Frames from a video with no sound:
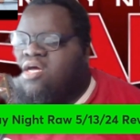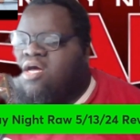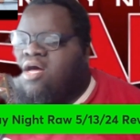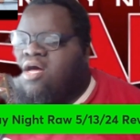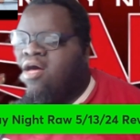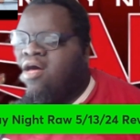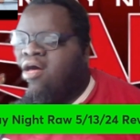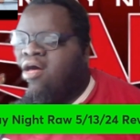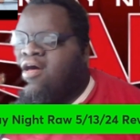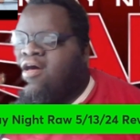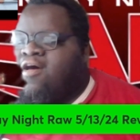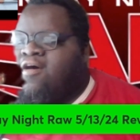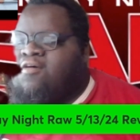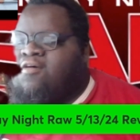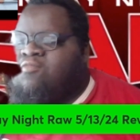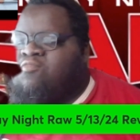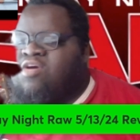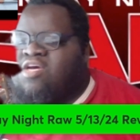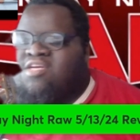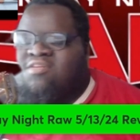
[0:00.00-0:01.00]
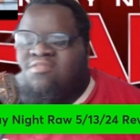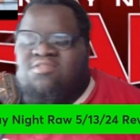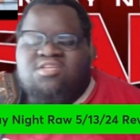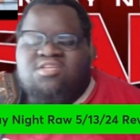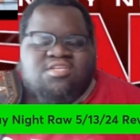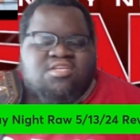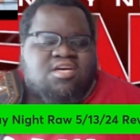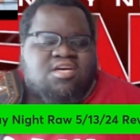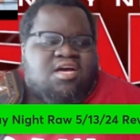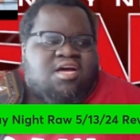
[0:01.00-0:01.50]
with
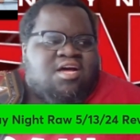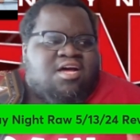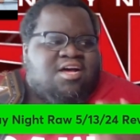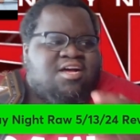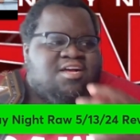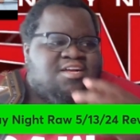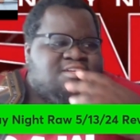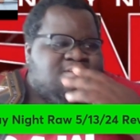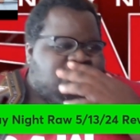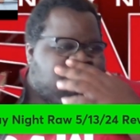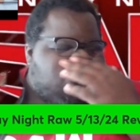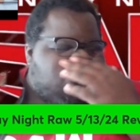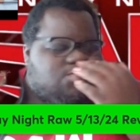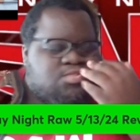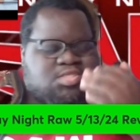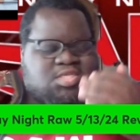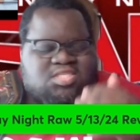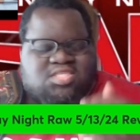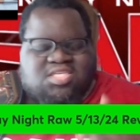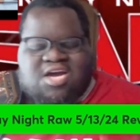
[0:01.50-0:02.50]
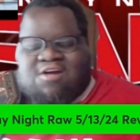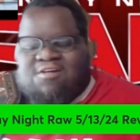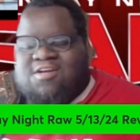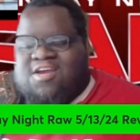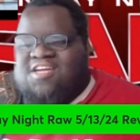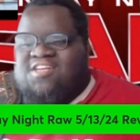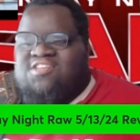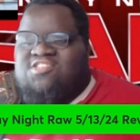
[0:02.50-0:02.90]
Tozawa getting